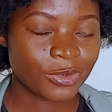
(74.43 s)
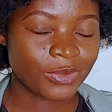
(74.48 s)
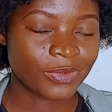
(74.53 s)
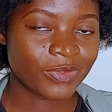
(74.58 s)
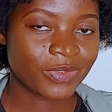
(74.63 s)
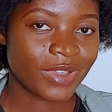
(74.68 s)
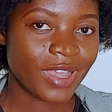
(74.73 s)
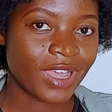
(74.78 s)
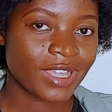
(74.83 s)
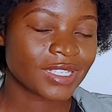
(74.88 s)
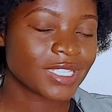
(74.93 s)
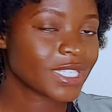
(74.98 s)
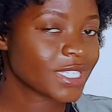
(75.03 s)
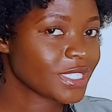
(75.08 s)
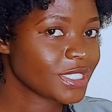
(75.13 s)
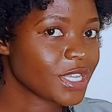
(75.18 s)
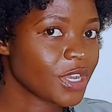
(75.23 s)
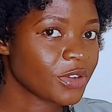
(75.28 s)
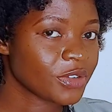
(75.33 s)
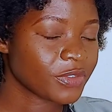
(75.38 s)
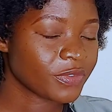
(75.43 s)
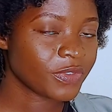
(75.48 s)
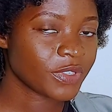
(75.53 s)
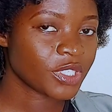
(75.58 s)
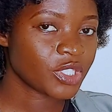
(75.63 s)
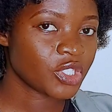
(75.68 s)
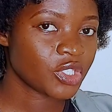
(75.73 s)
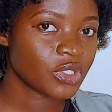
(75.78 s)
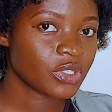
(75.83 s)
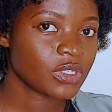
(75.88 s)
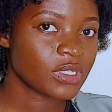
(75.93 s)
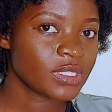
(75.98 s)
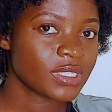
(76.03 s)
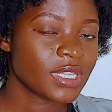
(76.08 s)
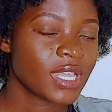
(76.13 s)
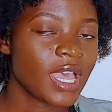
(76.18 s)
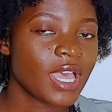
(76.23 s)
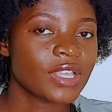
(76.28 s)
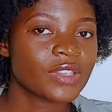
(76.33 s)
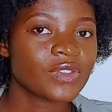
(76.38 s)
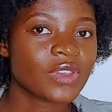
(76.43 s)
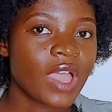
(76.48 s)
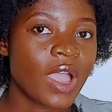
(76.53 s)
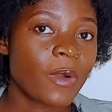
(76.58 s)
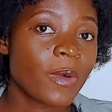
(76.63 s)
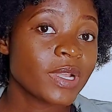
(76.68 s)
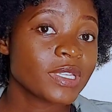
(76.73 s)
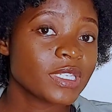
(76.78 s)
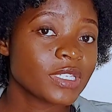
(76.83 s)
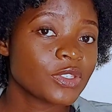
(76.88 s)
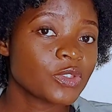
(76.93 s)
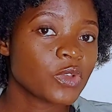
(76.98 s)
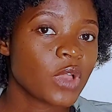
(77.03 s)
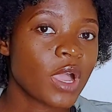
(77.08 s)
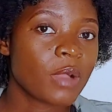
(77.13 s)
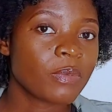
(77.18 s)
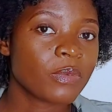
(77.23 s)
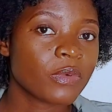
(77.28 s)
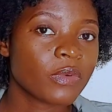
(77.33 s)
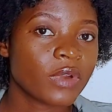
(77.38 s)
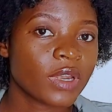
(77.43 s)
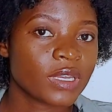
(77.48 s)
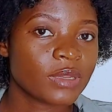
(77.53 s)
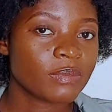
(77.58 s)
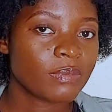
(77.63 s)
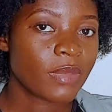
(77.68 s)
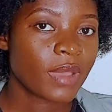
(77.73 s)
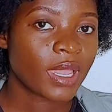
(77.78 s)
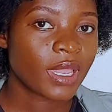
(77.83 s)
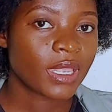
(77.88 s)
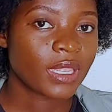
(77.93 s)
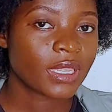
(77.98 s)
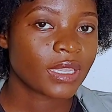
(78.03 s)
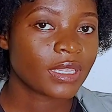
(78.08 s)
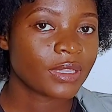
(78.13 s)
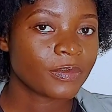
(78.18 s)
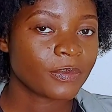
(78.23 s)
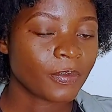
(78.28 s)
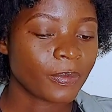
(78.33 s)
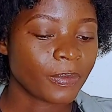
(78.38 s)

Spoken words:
of sit down videos, so I wanted to upgrade my